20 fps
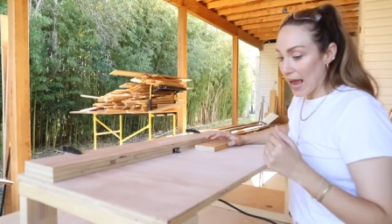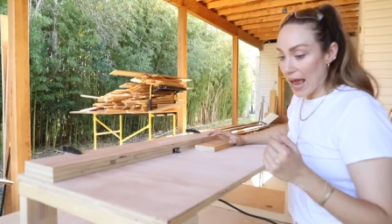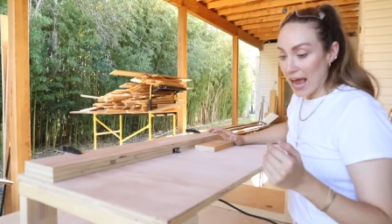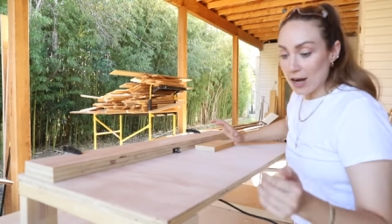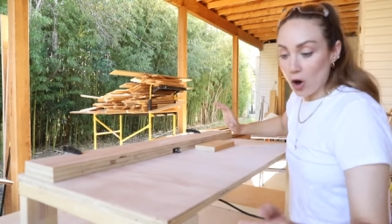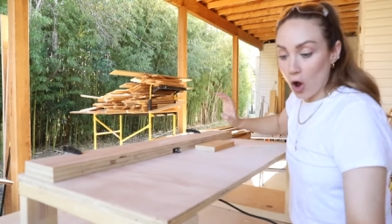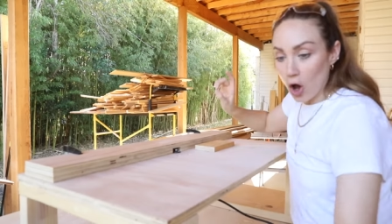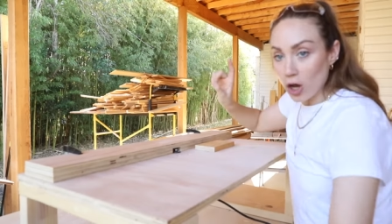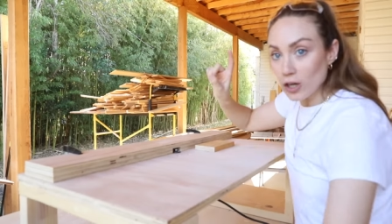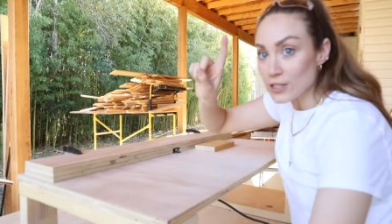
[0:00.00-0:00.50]

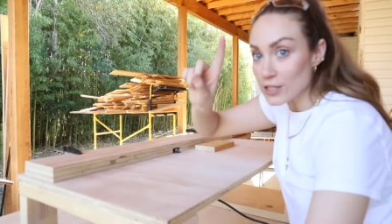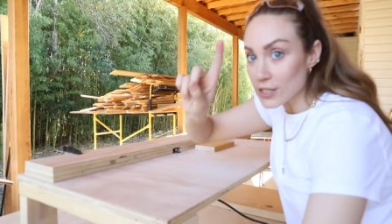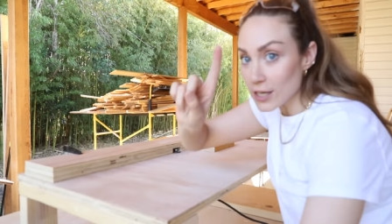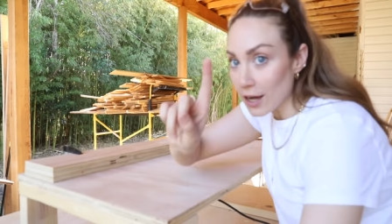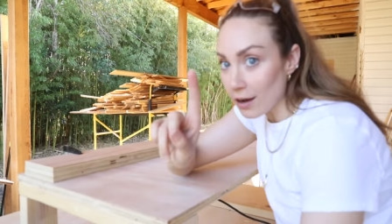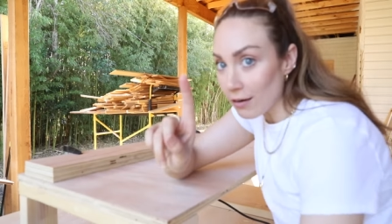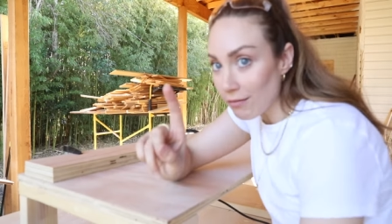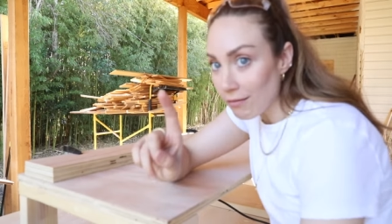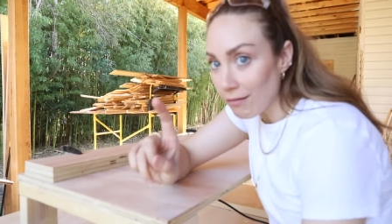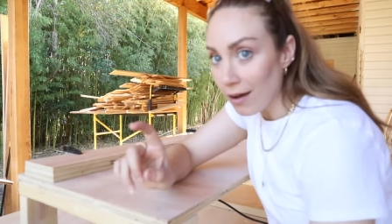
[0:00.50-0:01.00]
And
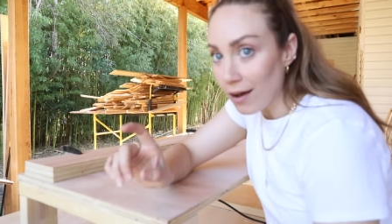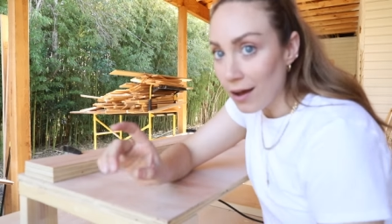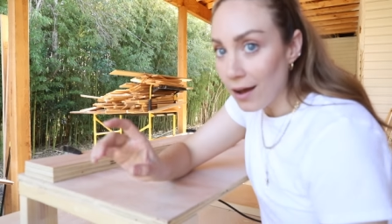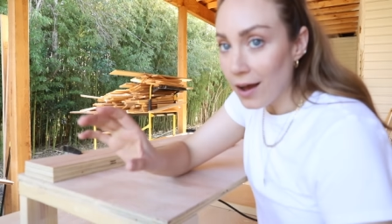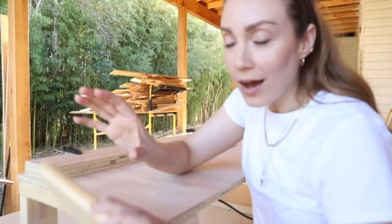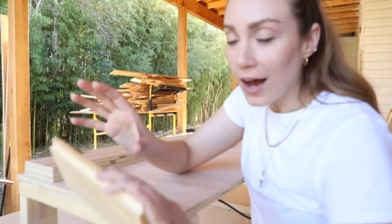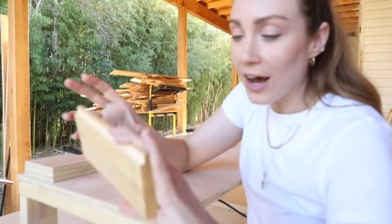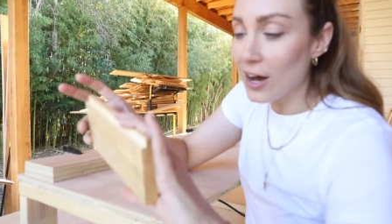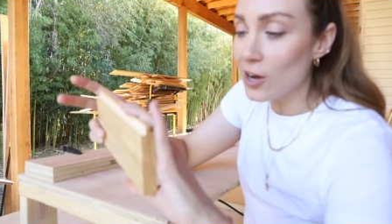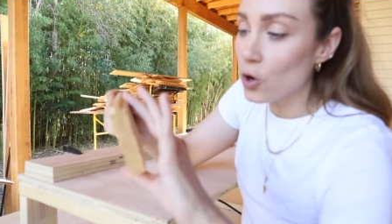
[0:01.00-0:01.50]
also
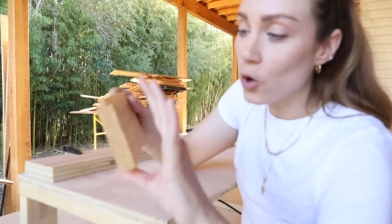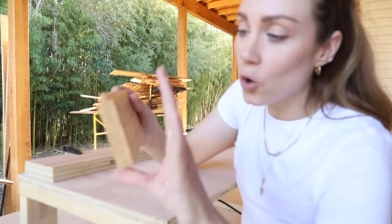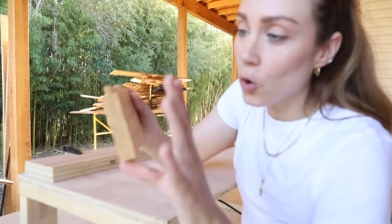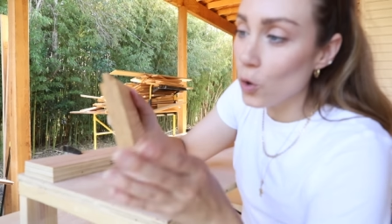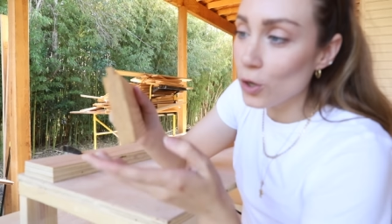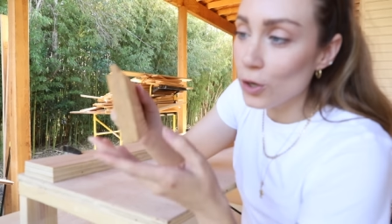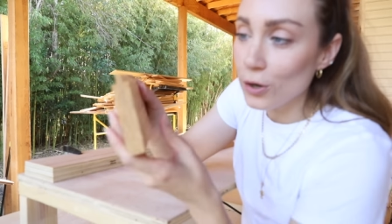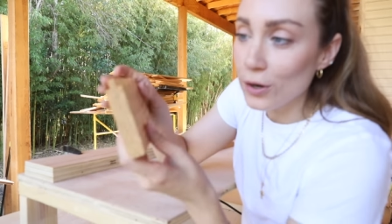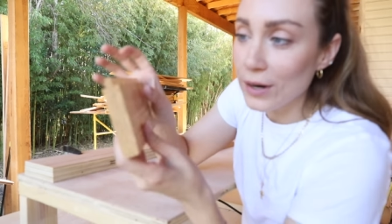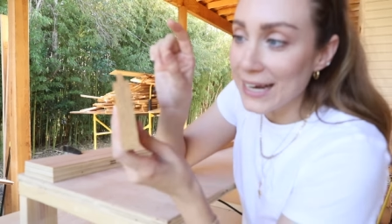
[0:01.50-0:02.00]
a
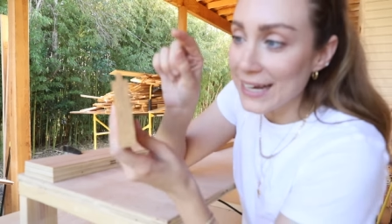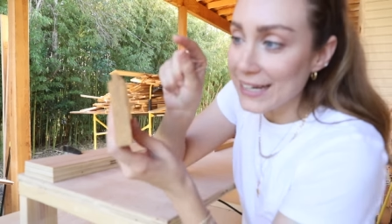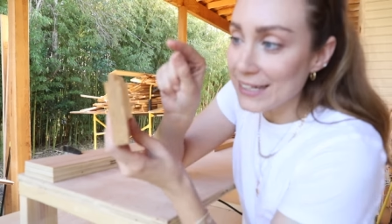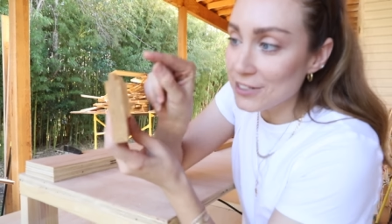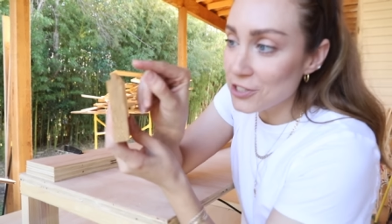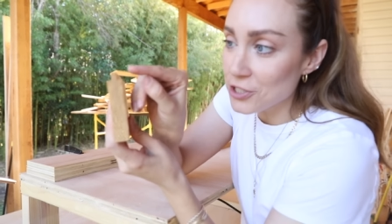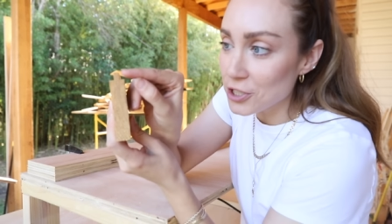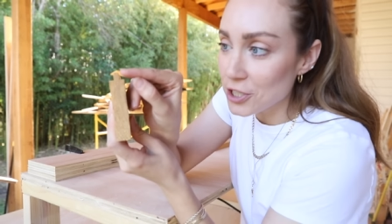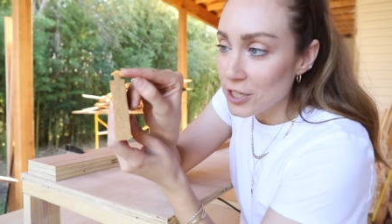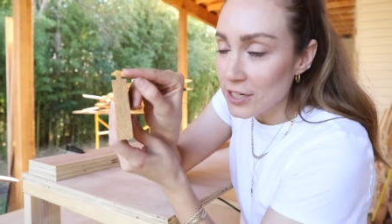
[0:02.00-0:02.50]
quarter
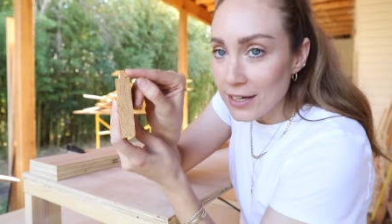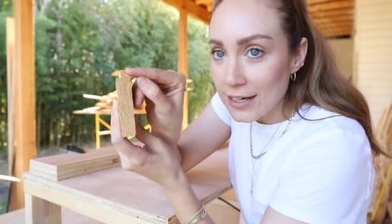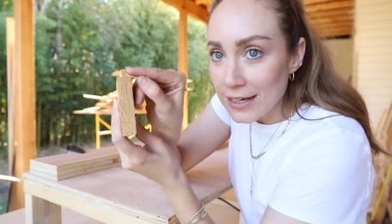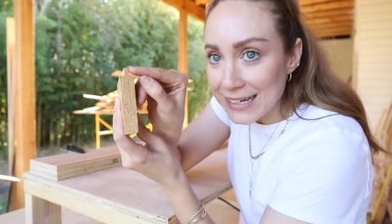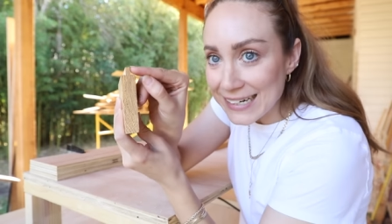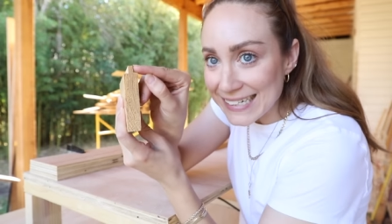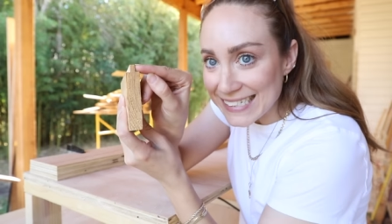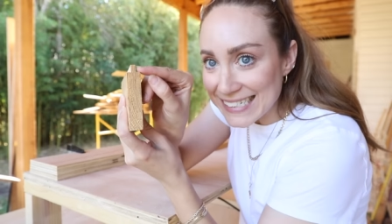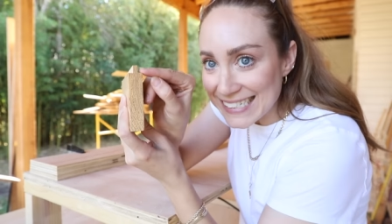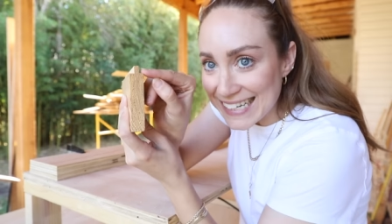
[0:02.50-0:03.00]
inch
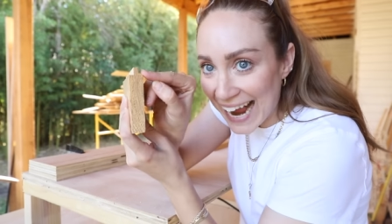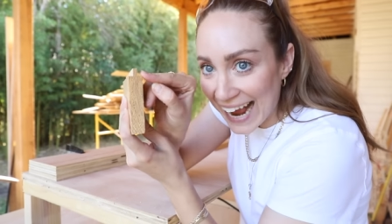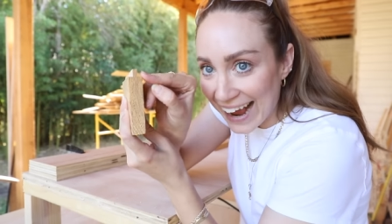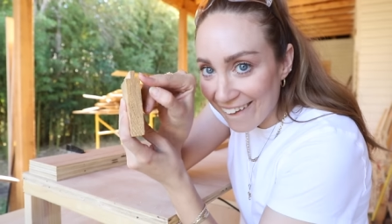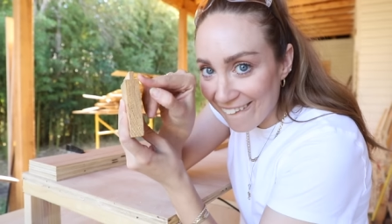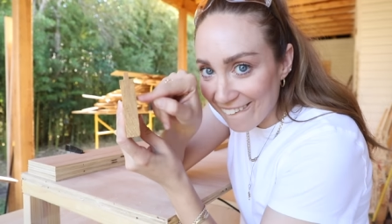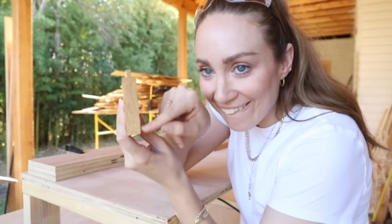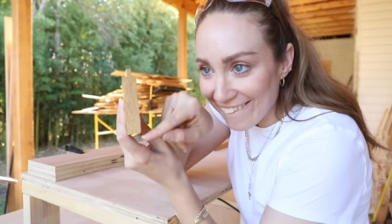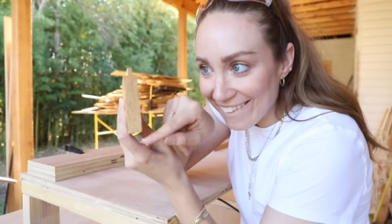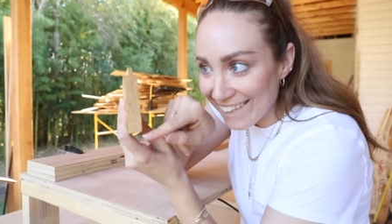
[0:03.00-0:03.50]

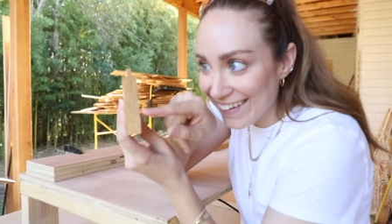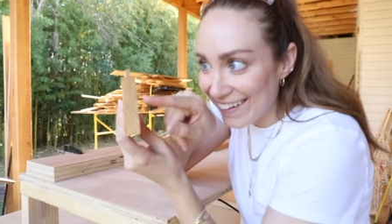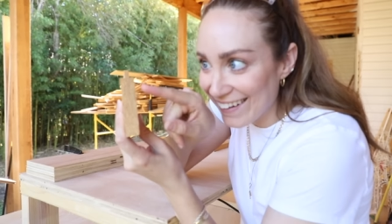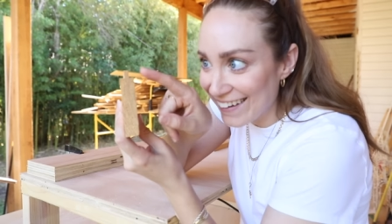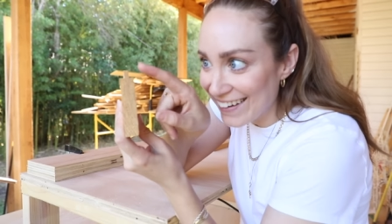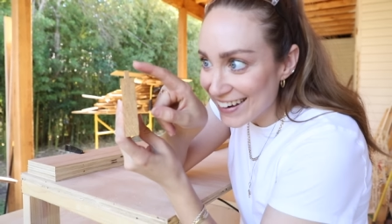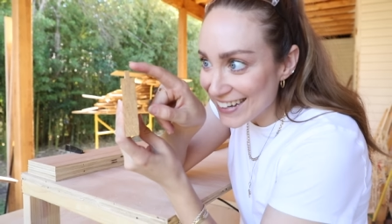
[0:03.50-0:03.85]
down.